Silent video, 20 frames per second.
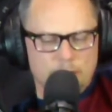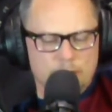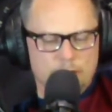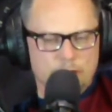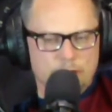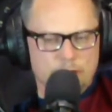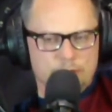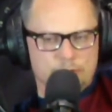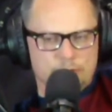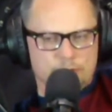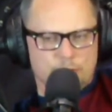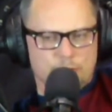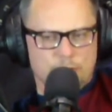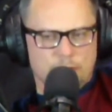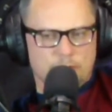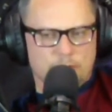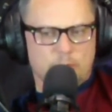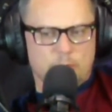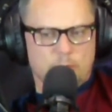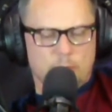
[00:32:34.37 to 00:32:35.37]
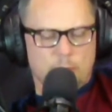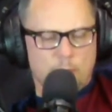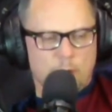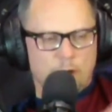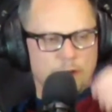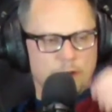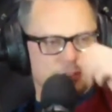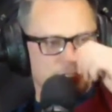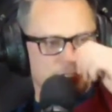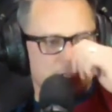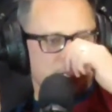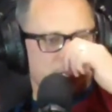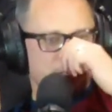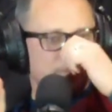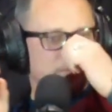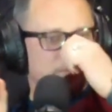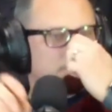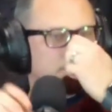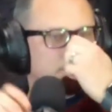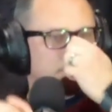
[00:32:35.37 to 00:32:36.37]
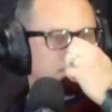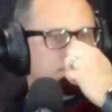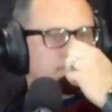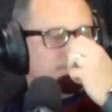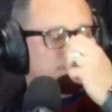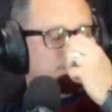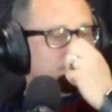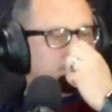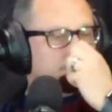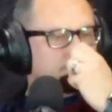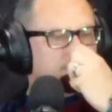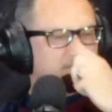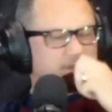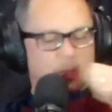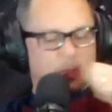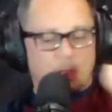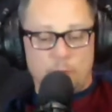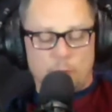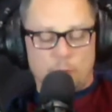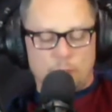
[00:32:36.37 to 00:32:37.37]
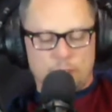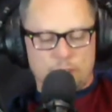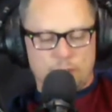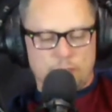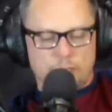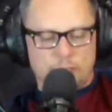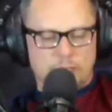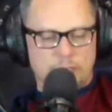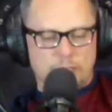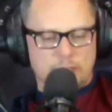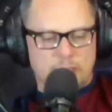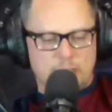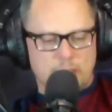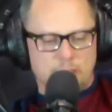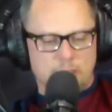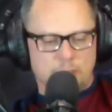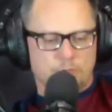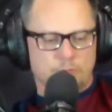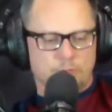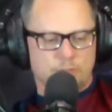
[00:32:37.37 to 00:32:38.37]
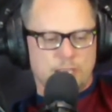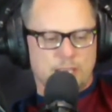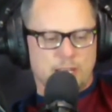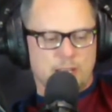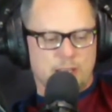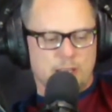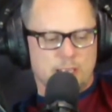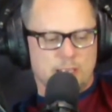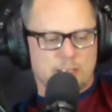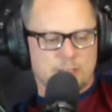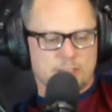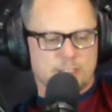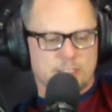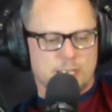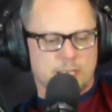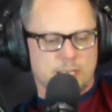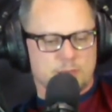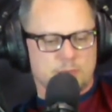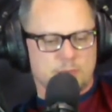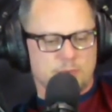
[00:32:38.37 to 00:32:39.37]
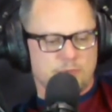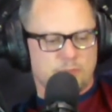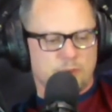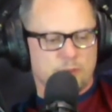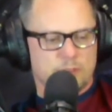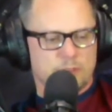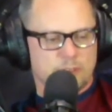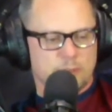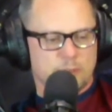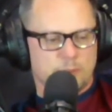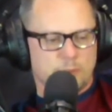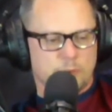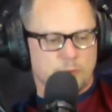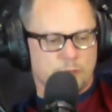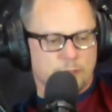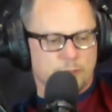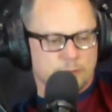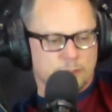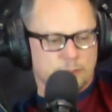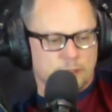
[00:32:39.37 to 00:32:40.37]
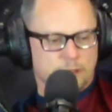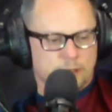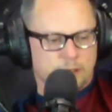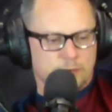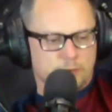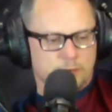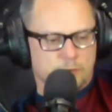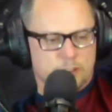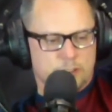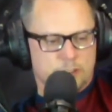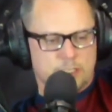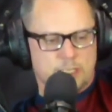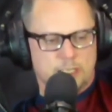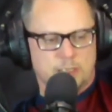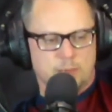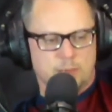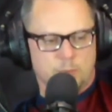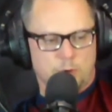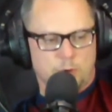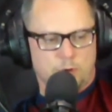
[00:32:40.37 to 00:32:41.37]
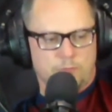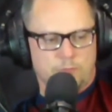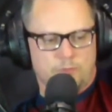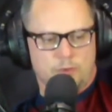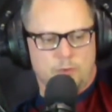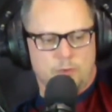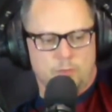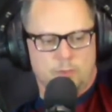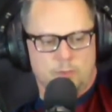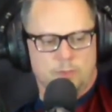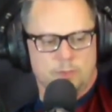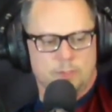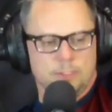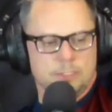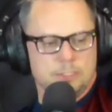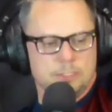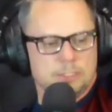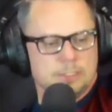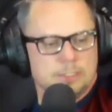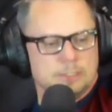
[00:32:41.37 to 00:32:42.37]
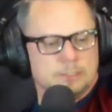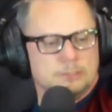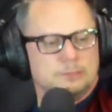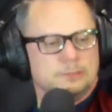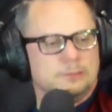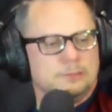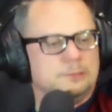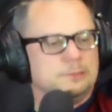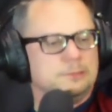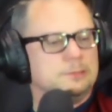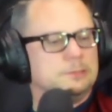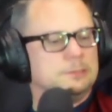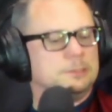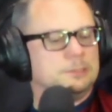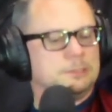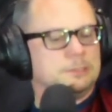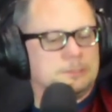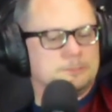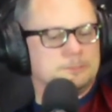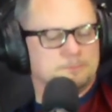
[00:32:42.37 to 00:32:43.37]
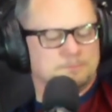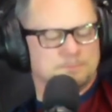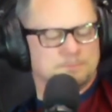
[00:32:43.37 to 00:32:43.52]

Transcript: good and drunk for Memorial Day, if you want to tune into that, look for that. I'll send out some info at some point on it once I get more info. But like